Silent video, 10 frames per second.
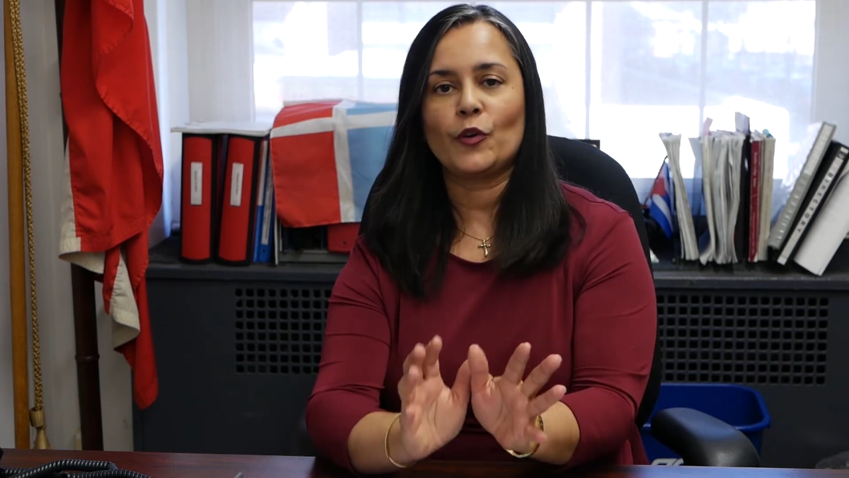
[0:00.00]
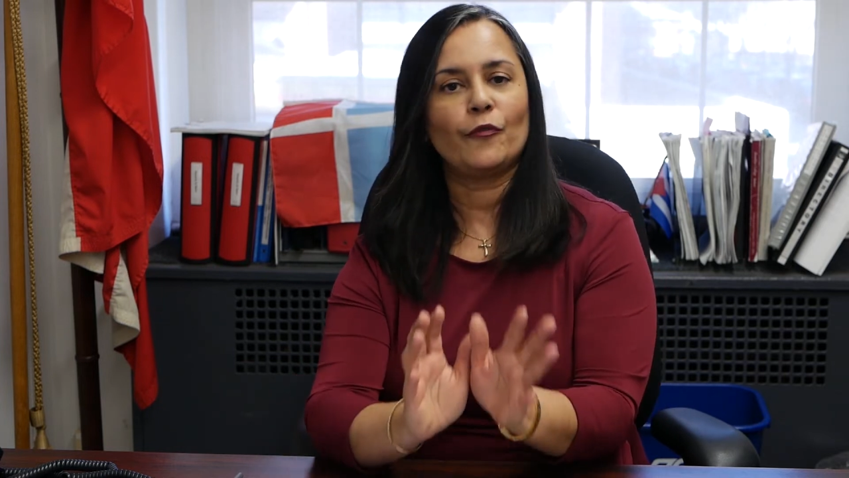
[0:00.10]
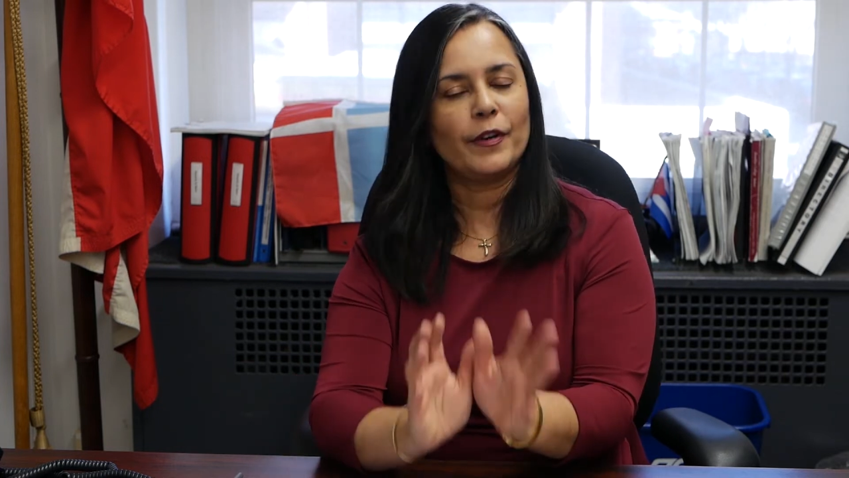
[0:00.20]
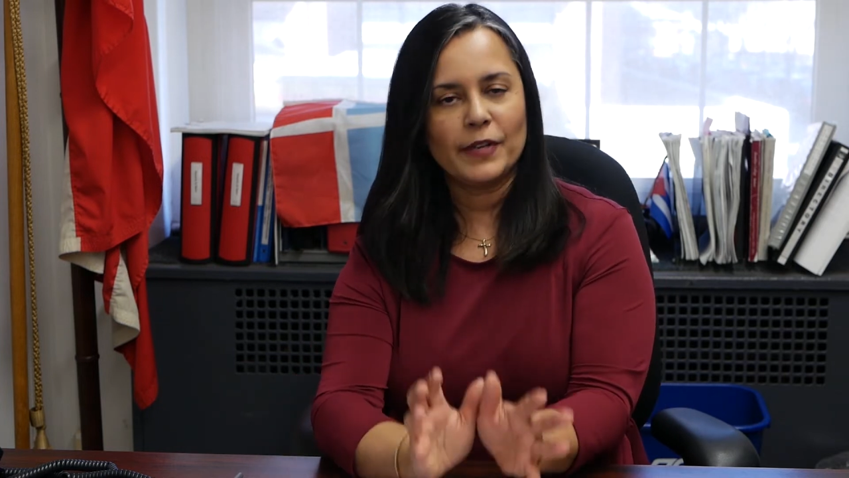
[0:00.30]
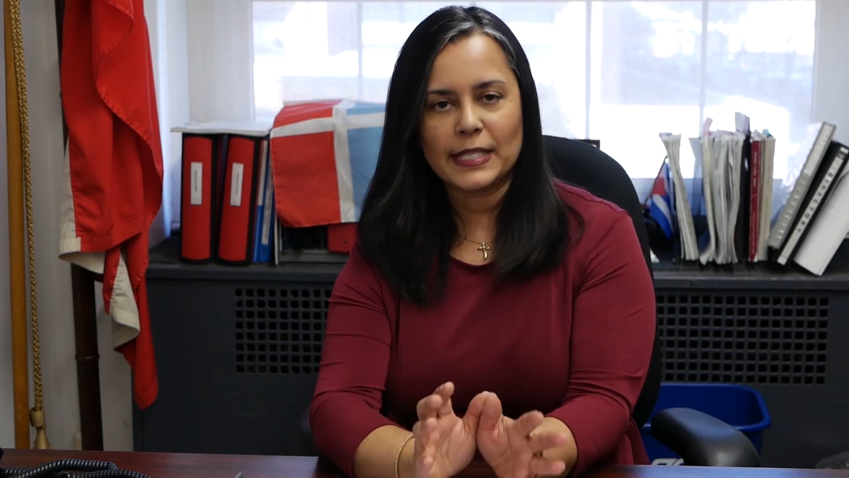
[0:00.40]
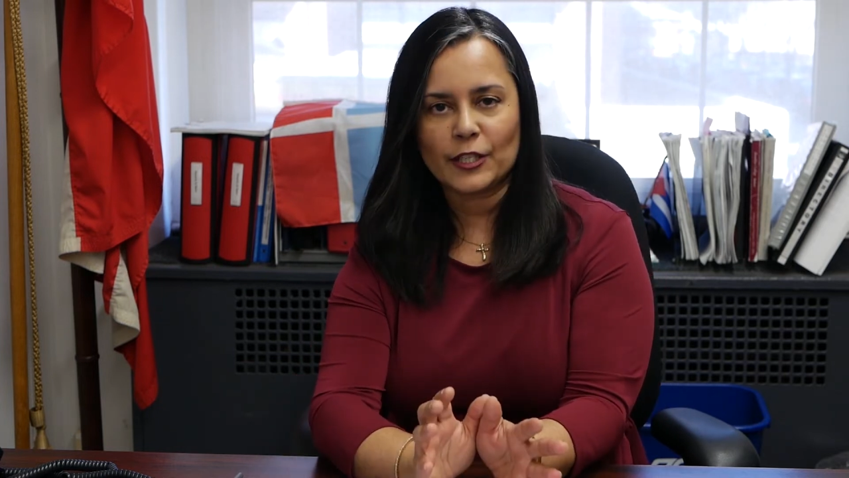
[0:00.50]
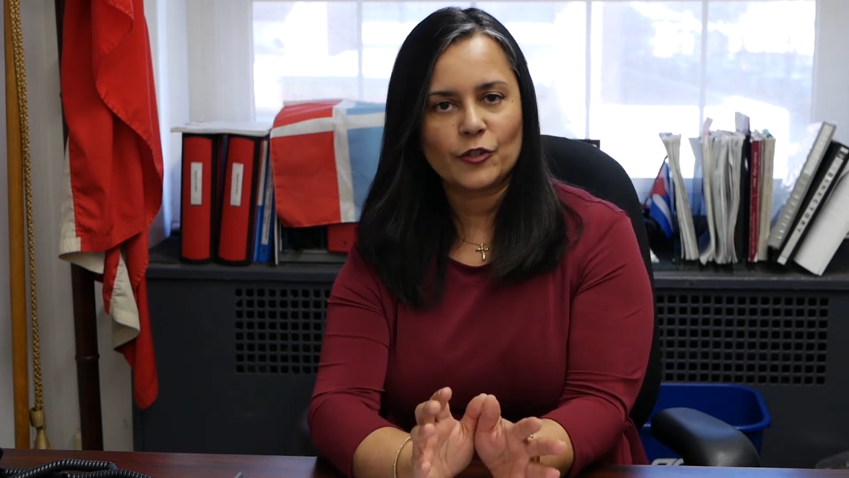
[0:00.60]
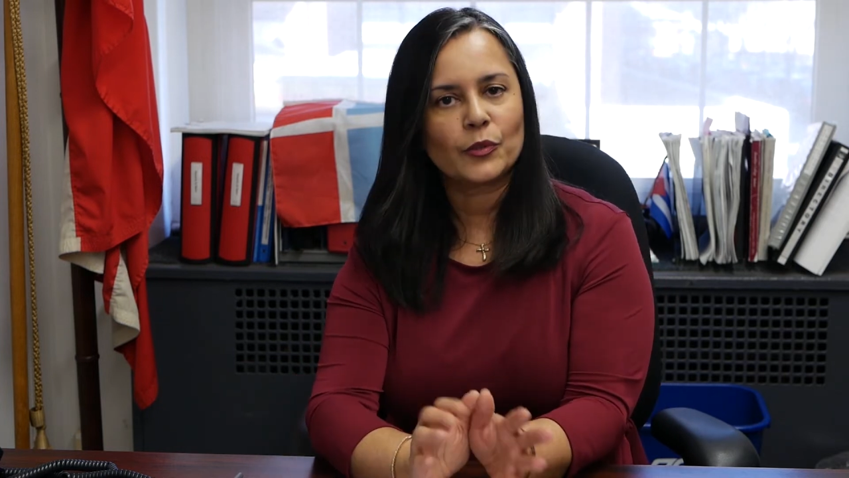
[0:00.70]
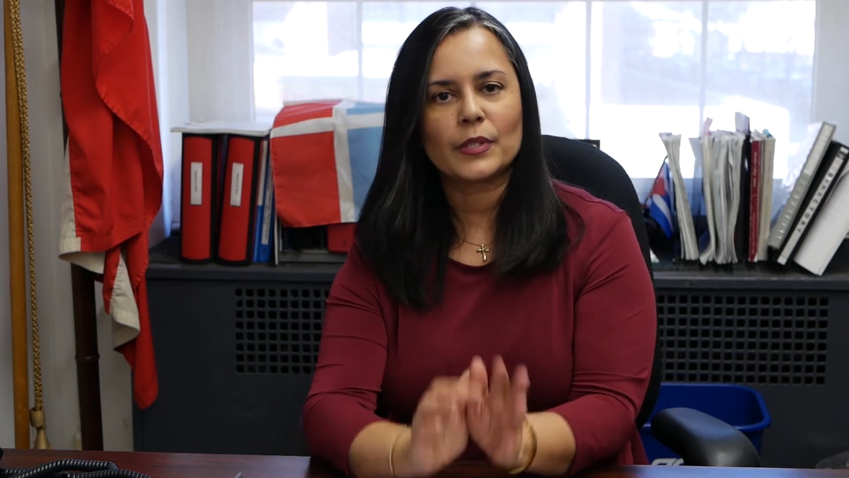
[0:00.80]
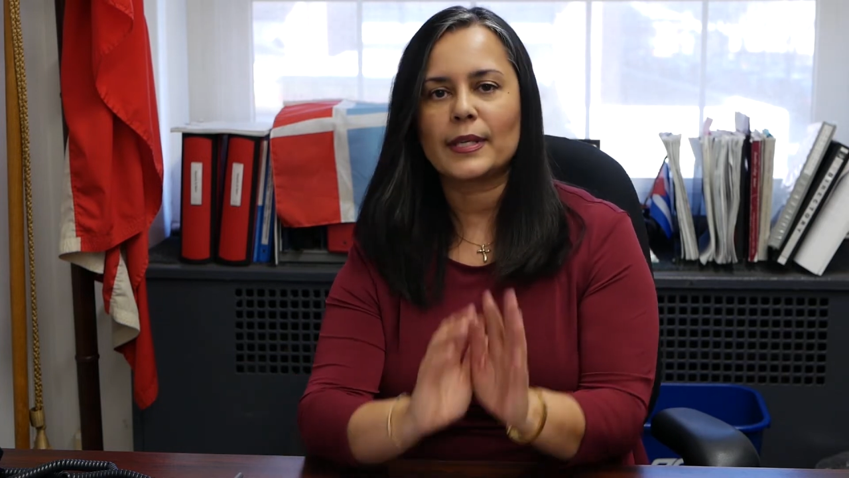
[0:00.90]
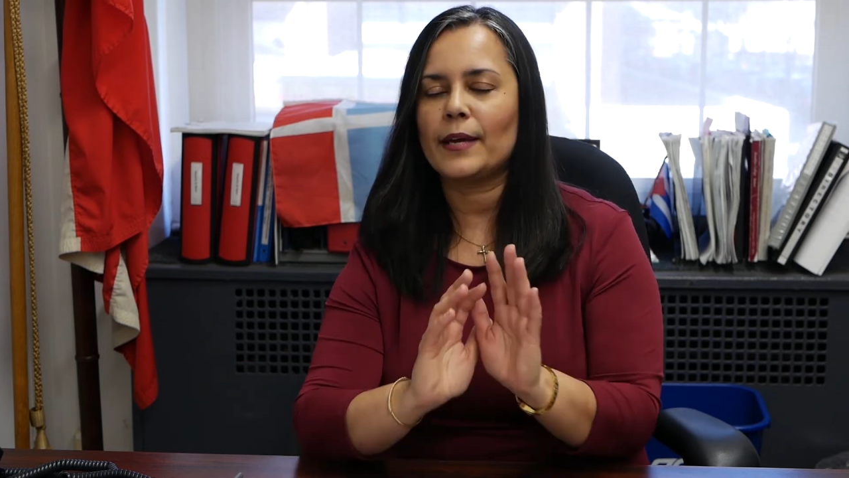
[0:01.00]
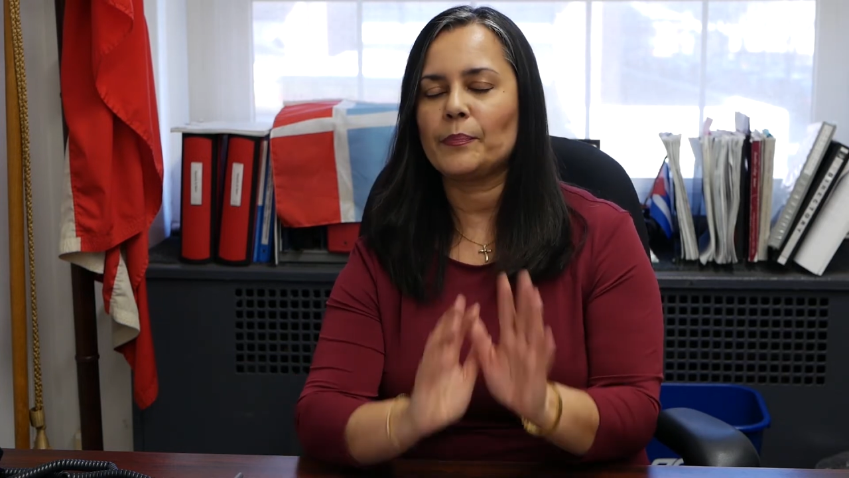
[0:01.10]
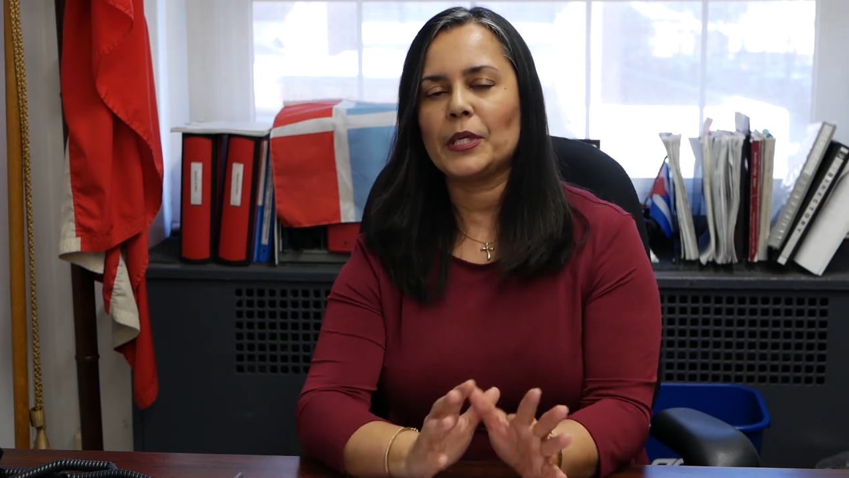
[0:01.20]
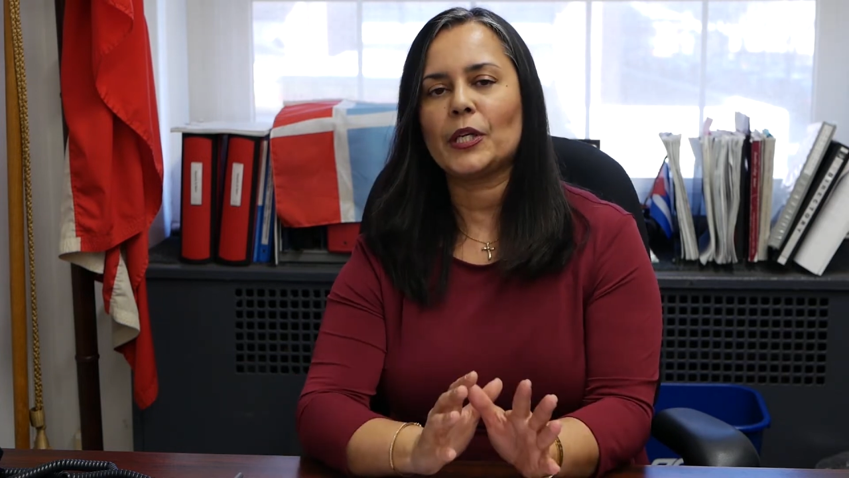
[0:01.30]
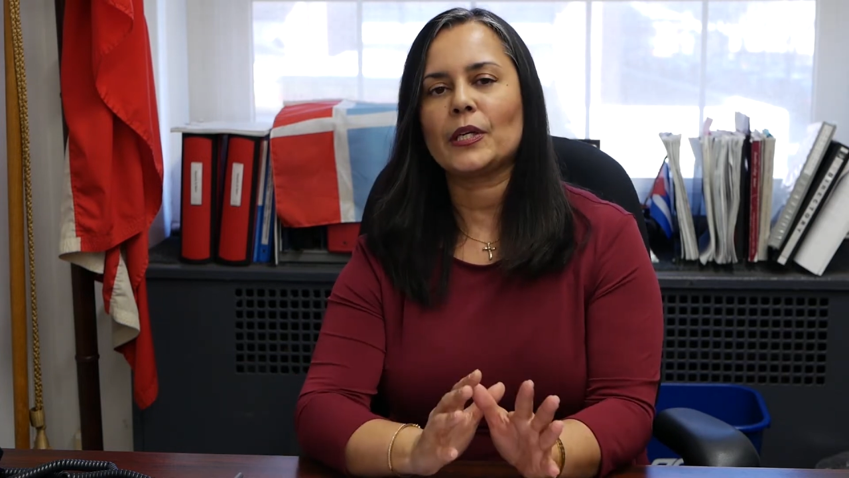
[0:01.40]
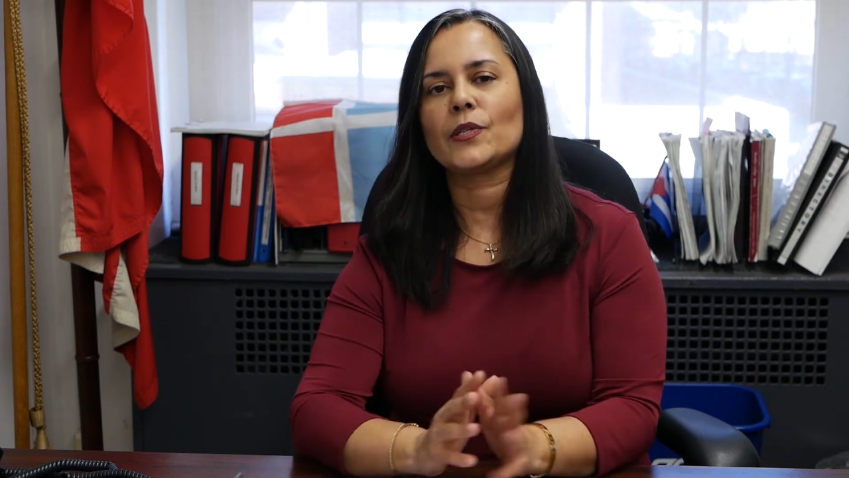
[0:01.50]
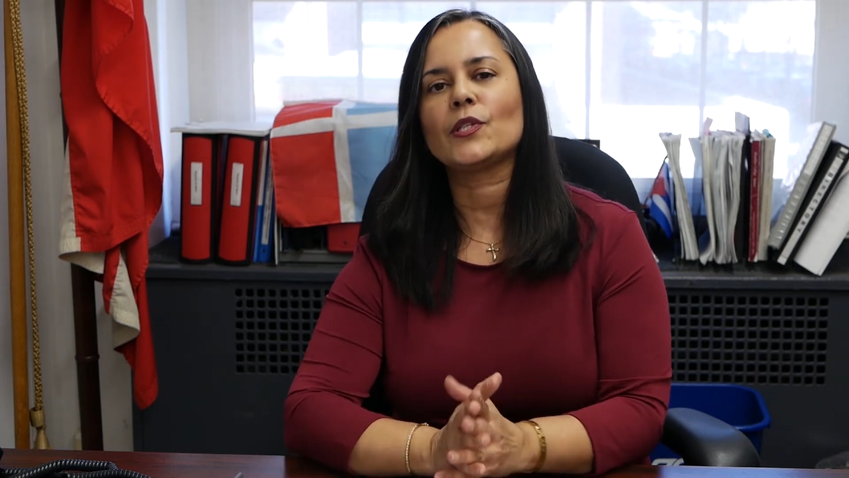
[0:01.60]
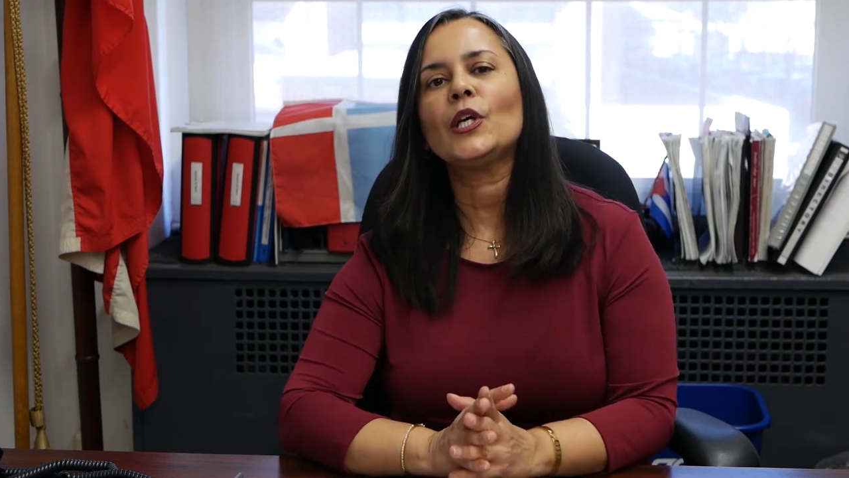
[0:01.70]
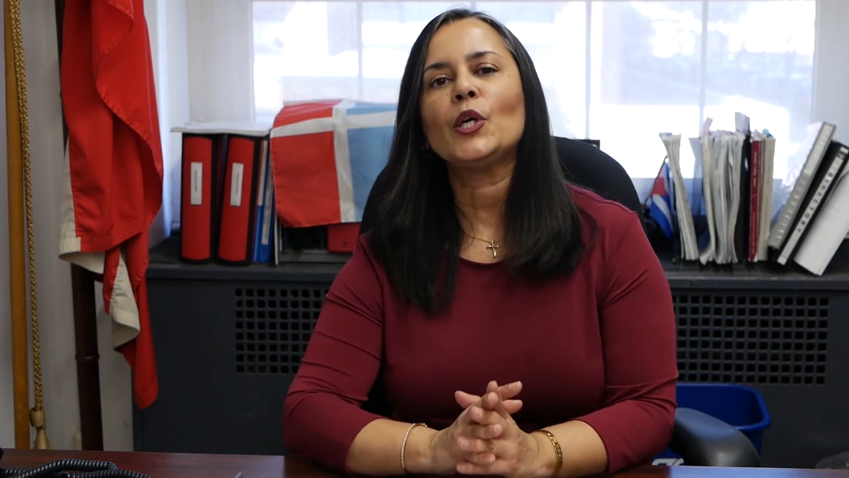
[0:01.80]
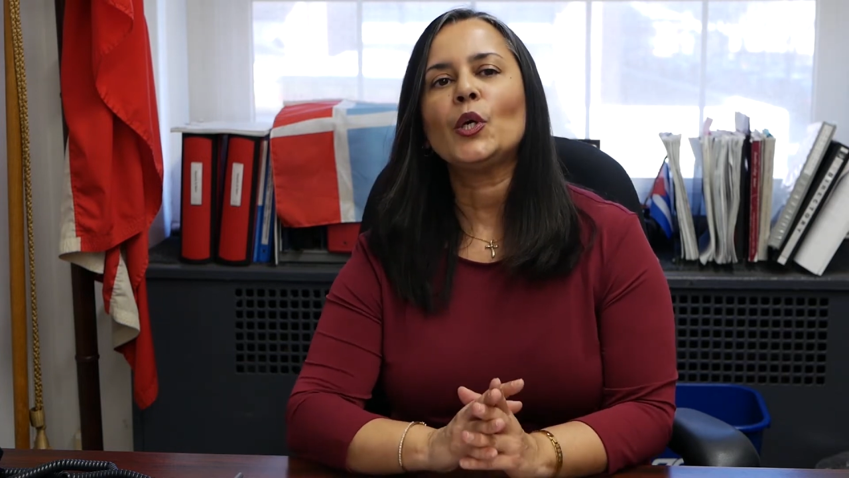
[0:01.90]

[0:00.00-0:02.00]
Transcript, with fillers: very central to that because